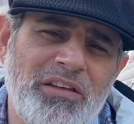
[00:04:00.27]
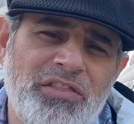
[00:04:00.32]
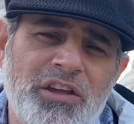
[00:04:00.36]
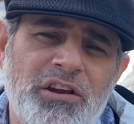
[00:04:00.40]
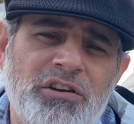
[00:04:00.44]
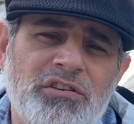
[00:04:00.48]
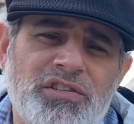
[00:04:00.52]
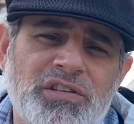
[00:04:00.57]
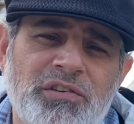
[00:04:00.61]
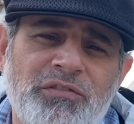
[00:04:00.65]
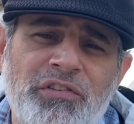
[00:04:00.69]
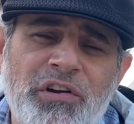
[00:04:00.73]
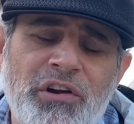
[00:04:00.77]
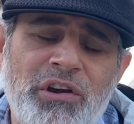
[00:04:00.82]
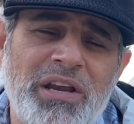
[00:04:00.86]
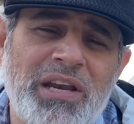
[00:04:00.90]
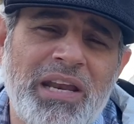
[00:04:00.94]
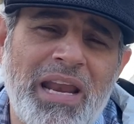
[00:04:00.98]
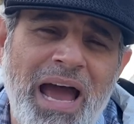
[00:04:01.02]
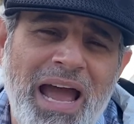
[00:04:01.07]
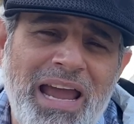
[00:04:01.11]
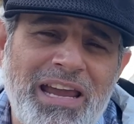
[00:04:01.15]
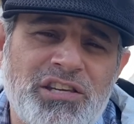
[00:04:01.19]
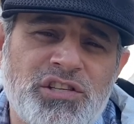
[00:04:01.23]
and there's a very
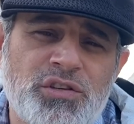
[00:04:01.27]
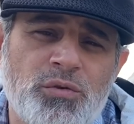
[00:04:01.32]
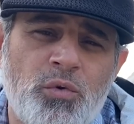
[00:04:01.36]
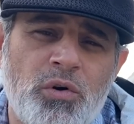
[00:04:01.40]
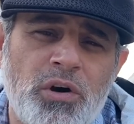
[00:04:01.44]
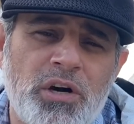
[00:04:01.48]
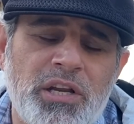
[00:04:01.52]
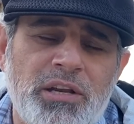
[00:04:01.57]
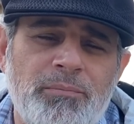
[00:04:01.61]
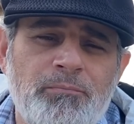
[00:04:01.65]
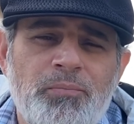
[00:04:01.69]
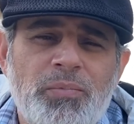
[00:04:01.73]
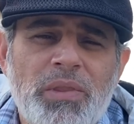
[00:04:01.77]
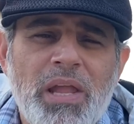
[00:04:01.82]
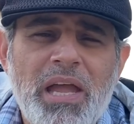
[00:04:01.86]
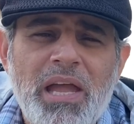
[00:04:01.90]
nice one